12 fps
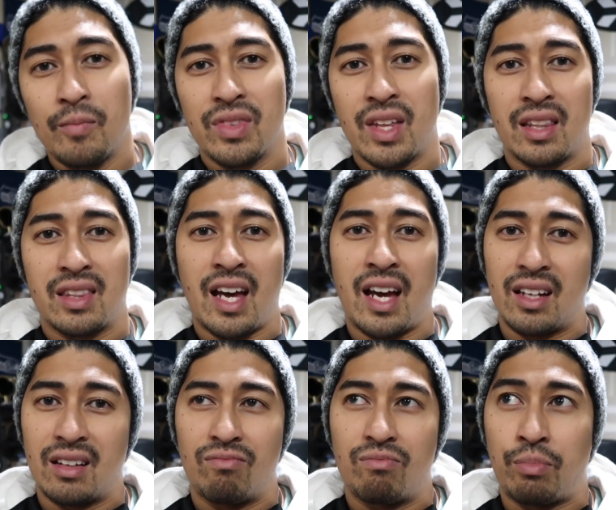that
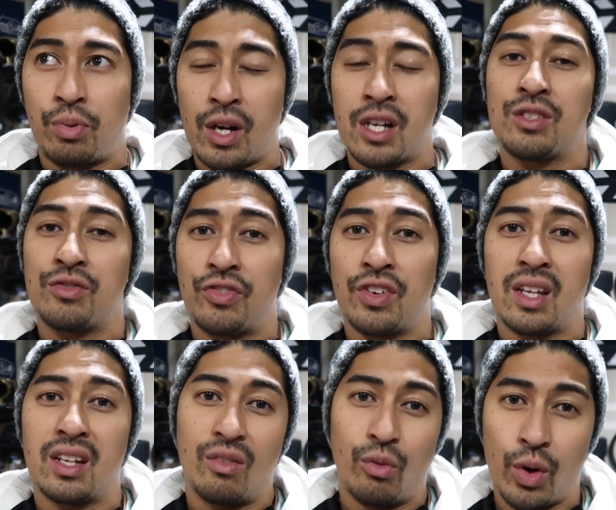that press
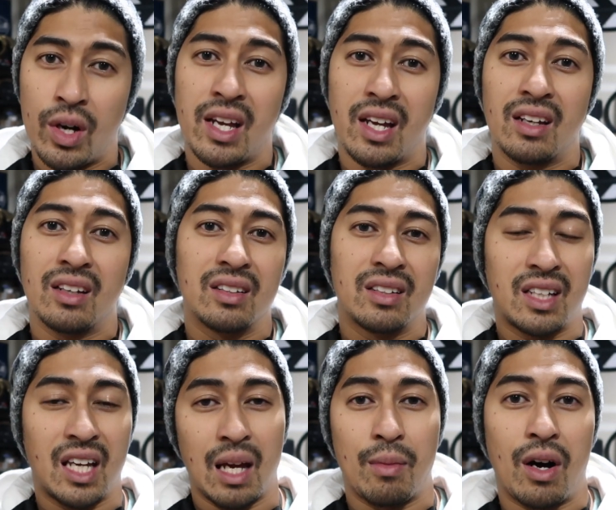fit ring
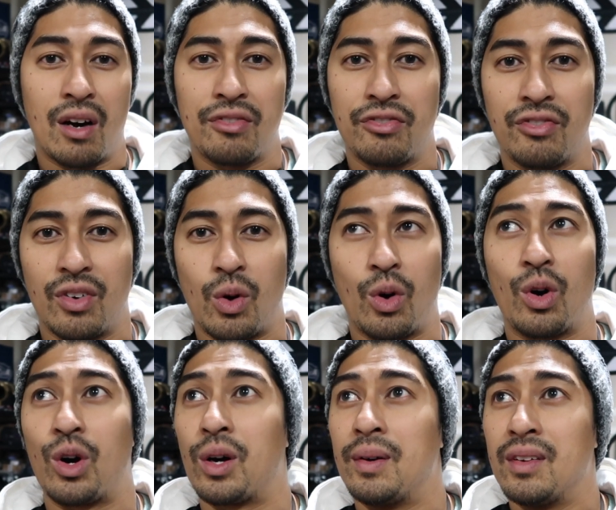came off
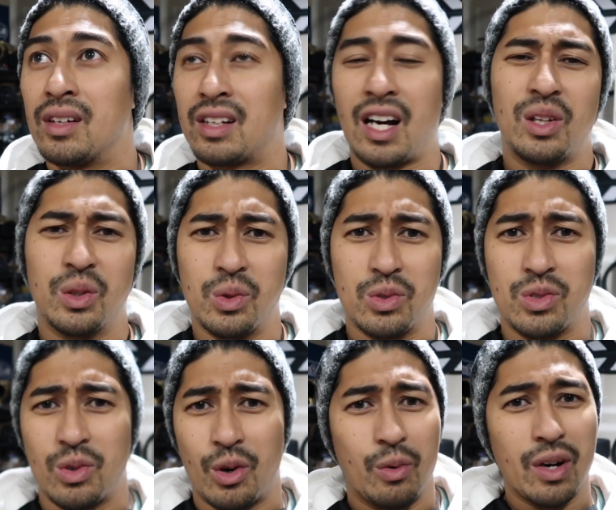or got loose
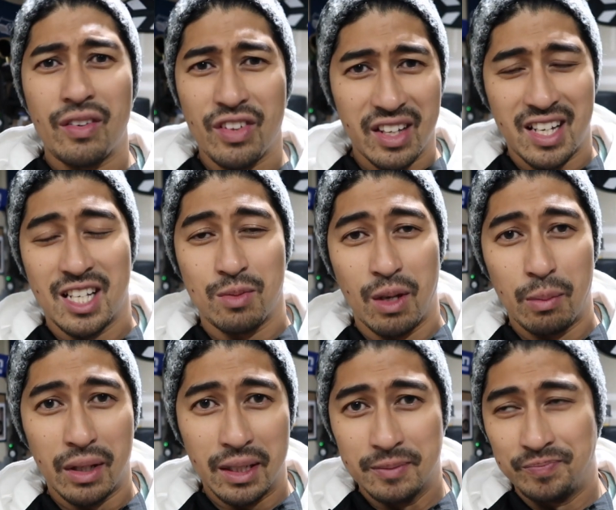or whatever the case may
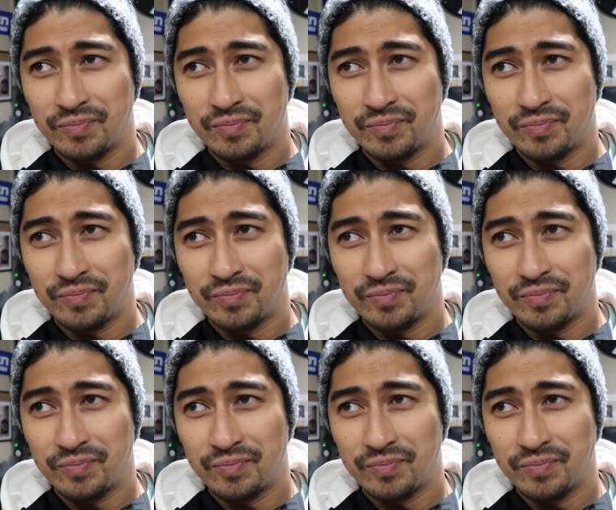be.